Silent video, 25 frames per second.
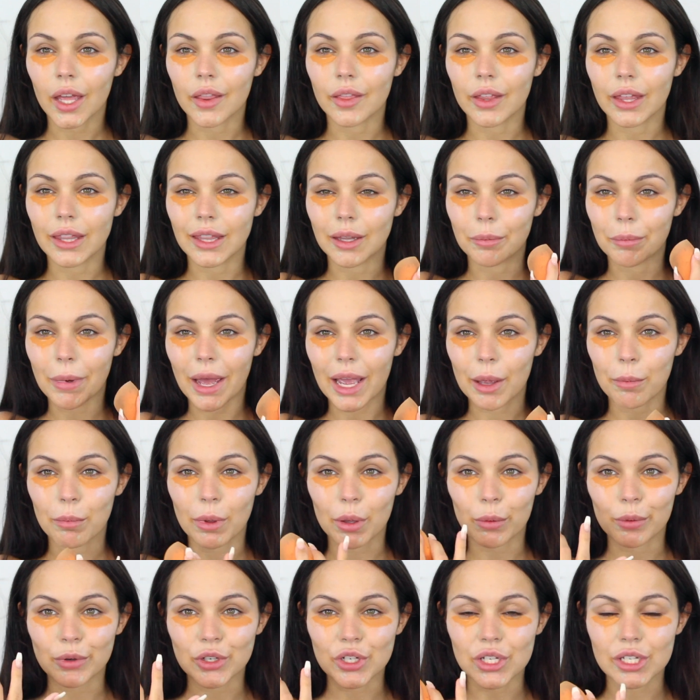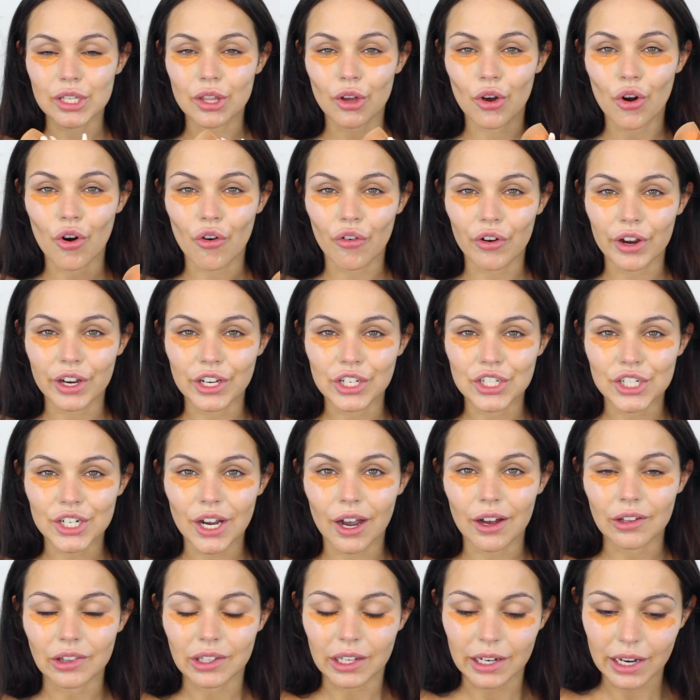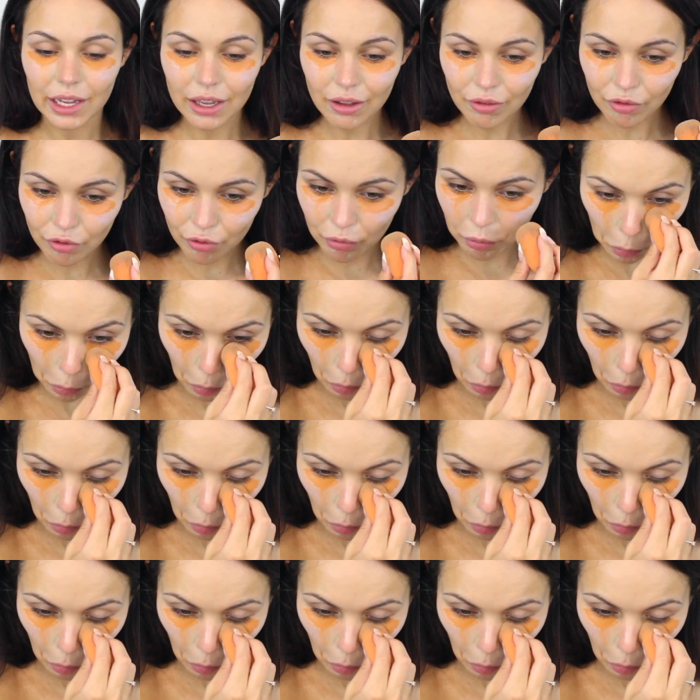And then the main bit, which is the orange underneath.